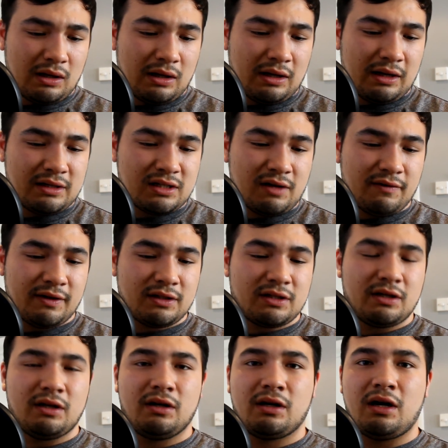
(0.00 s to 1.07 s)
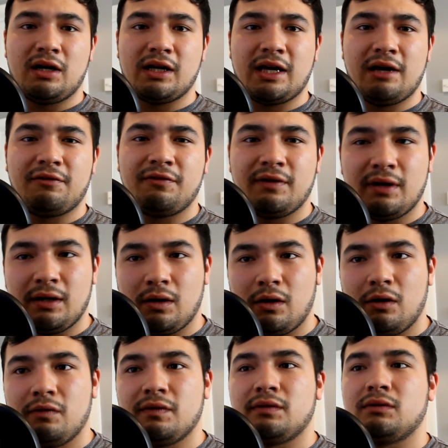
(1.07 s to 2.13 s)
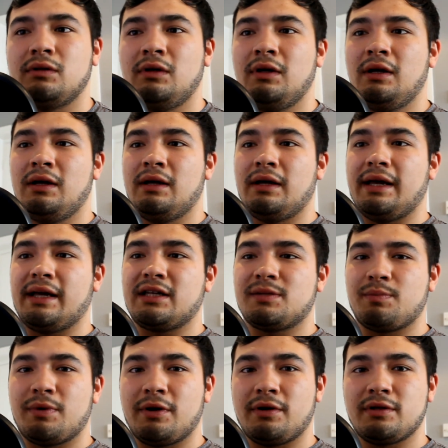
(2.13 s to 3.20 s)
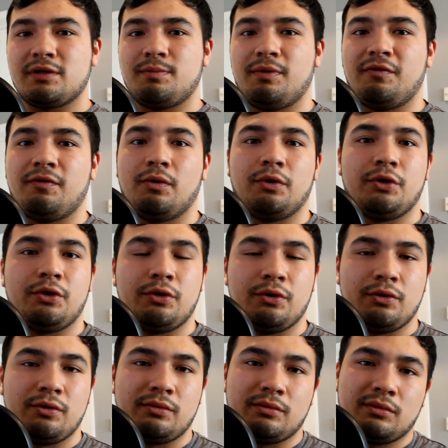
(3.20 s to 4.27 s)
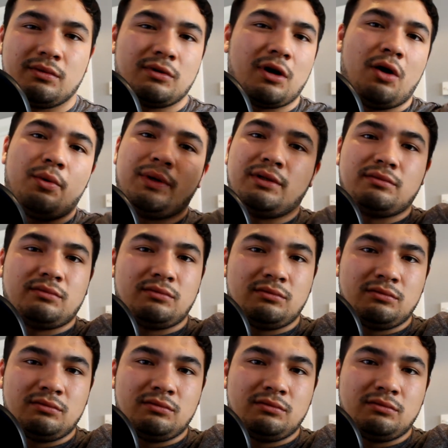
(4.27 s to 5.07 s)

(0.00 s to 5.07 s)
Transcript: it's something to kind of get a feel of and experience before you go and